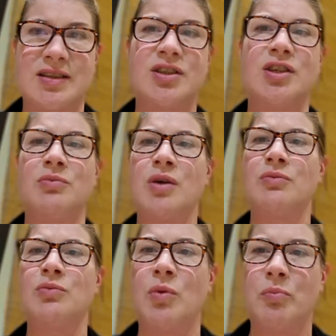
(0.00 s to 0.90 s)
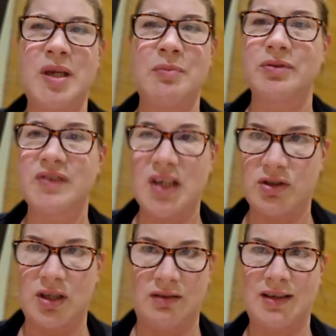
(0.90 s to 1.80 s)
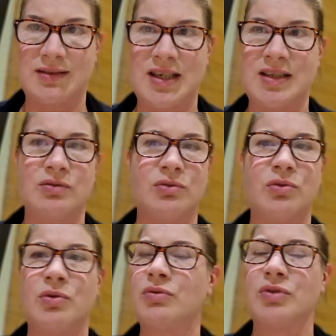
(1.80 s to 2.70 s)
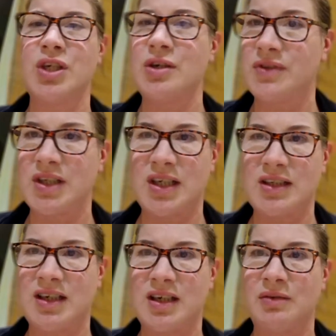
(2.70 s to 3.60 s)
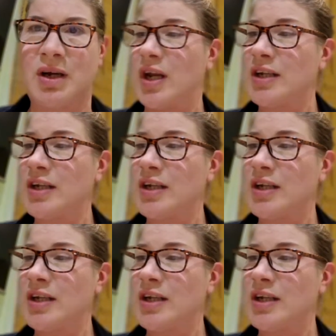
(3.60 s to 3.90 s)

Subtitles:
So you won't want people touching that data or using it in any way.